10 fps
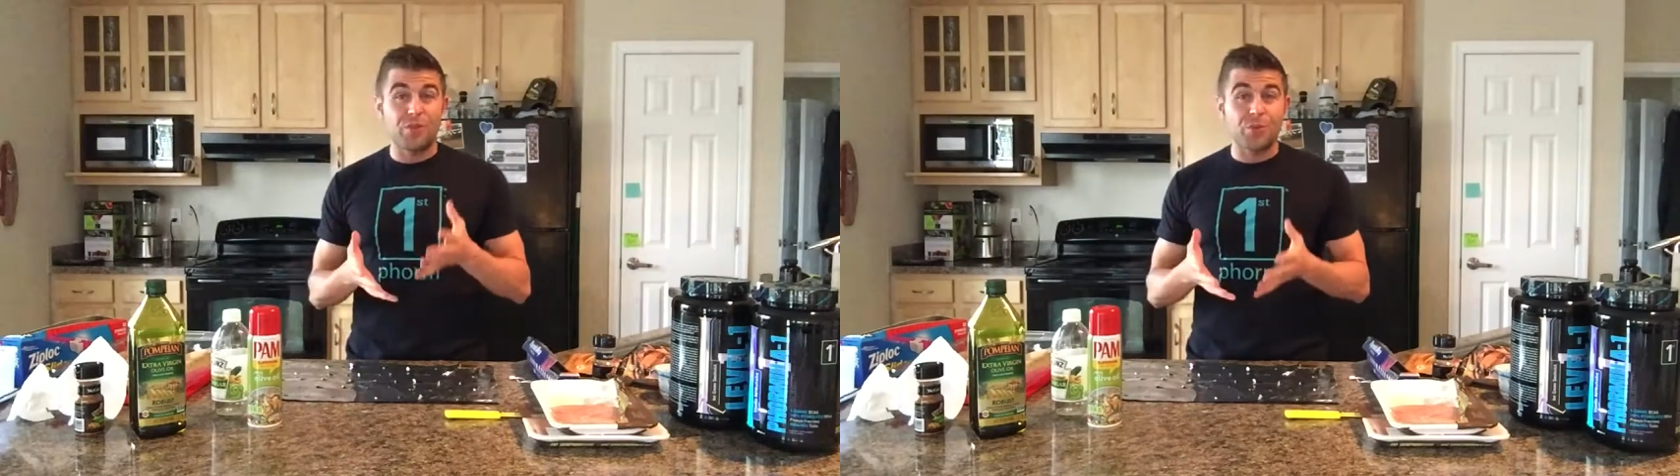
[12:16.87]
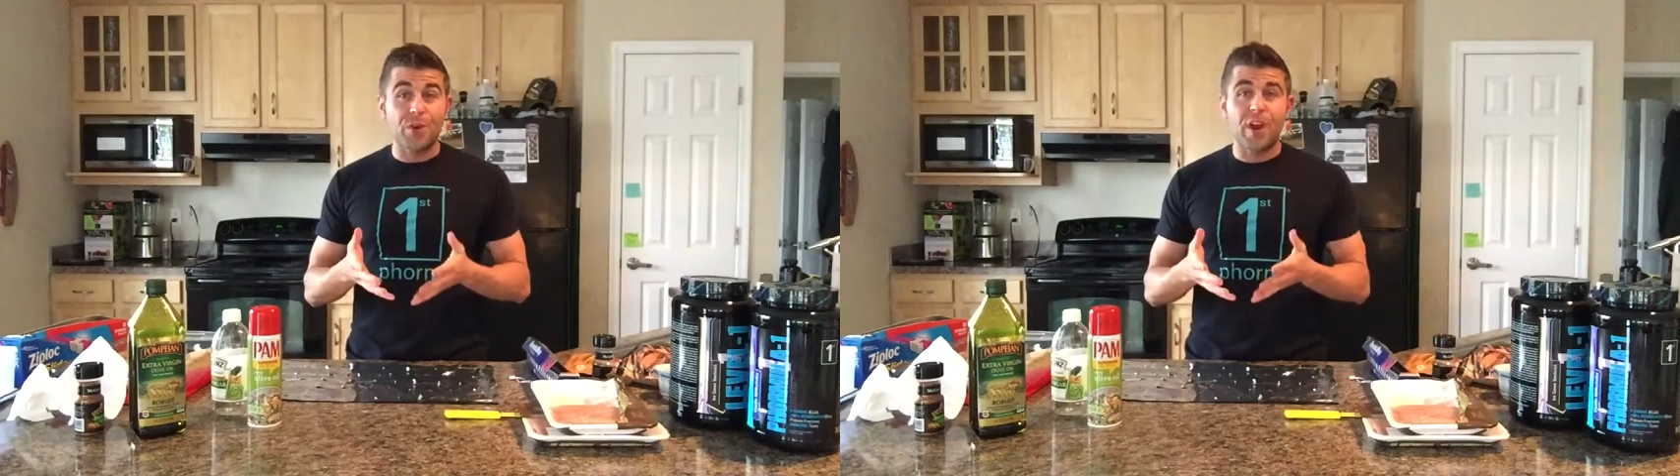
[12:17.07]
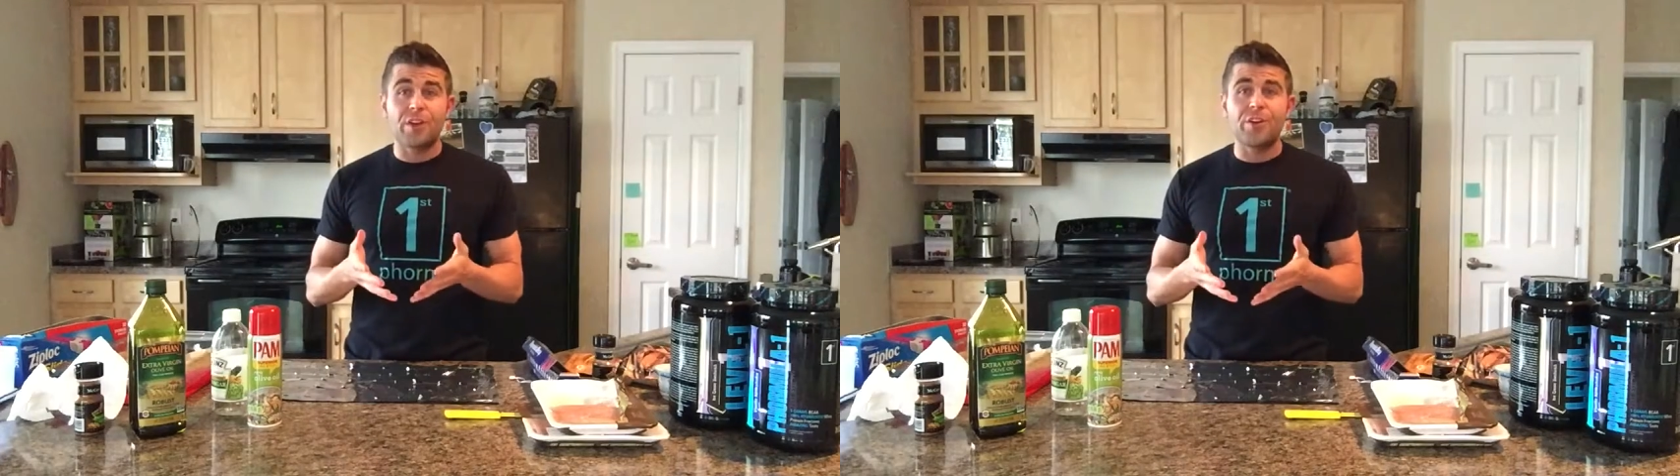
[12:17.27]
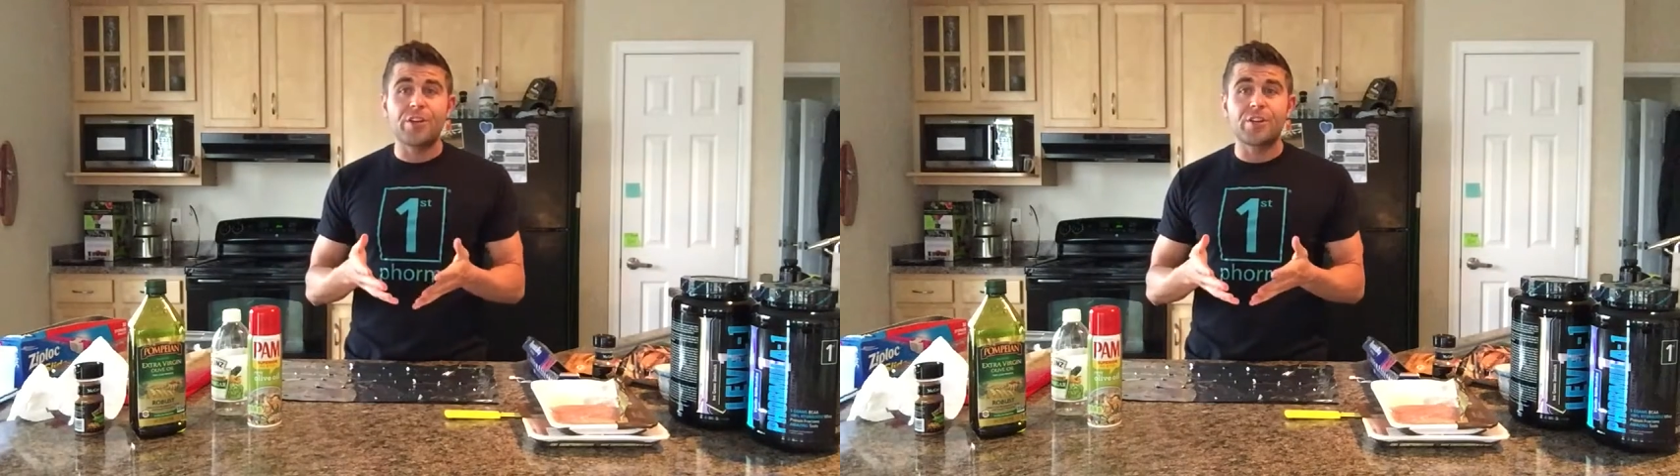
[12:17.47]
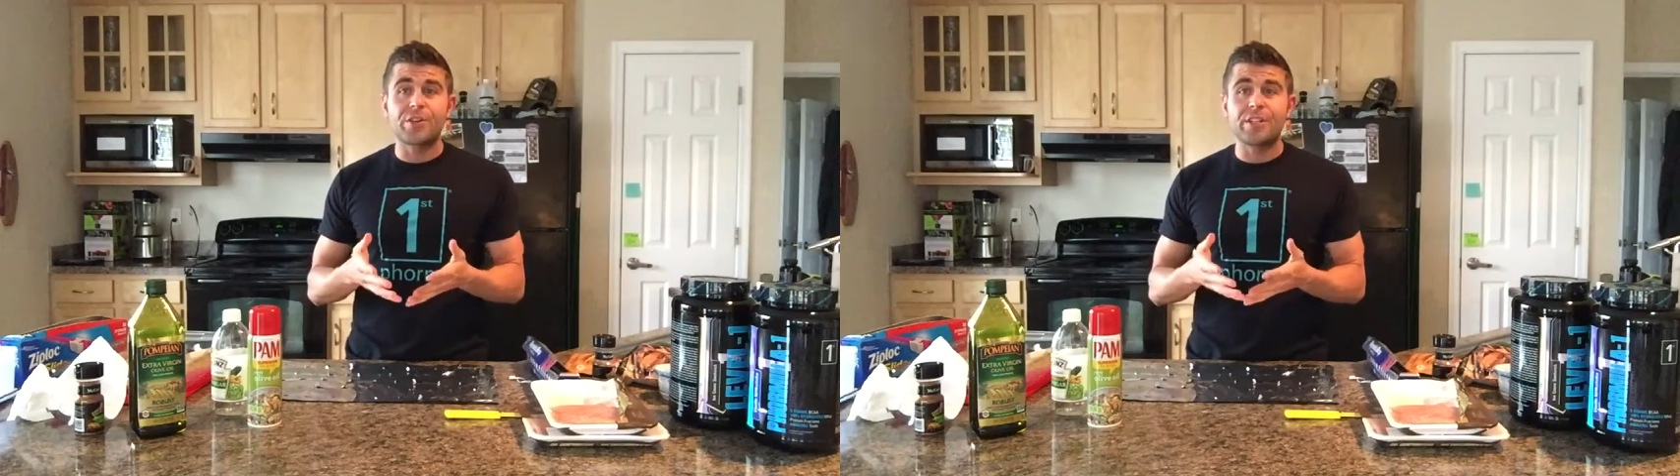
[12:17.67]
of 300
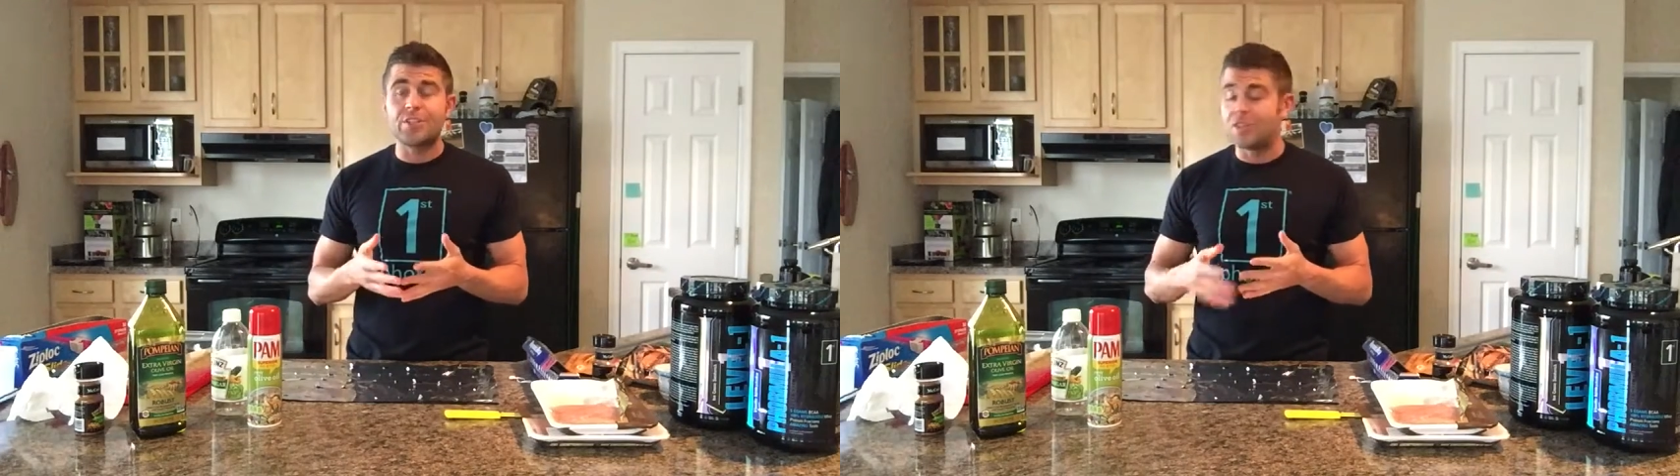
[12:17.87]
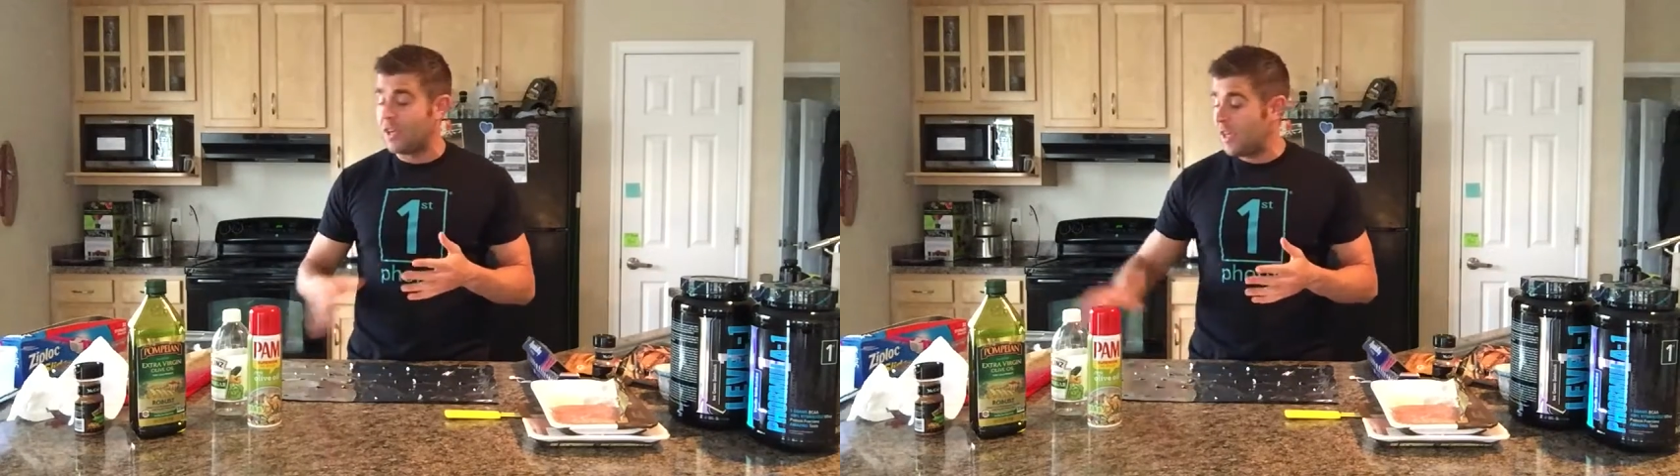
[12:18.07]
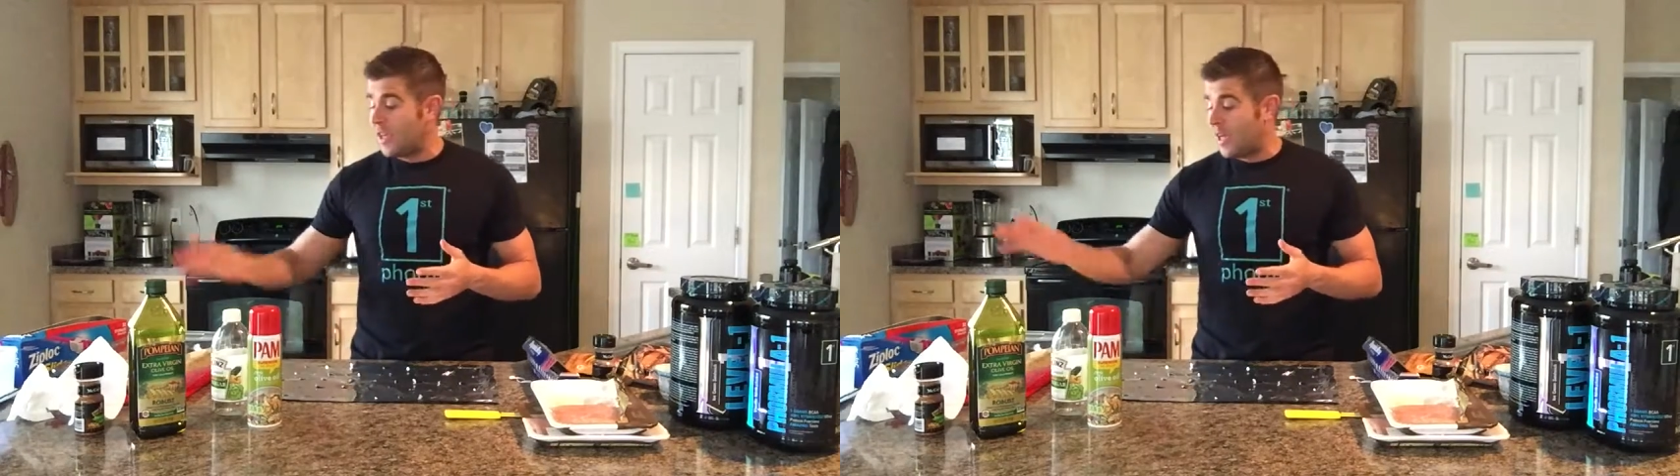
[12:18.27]
degrees,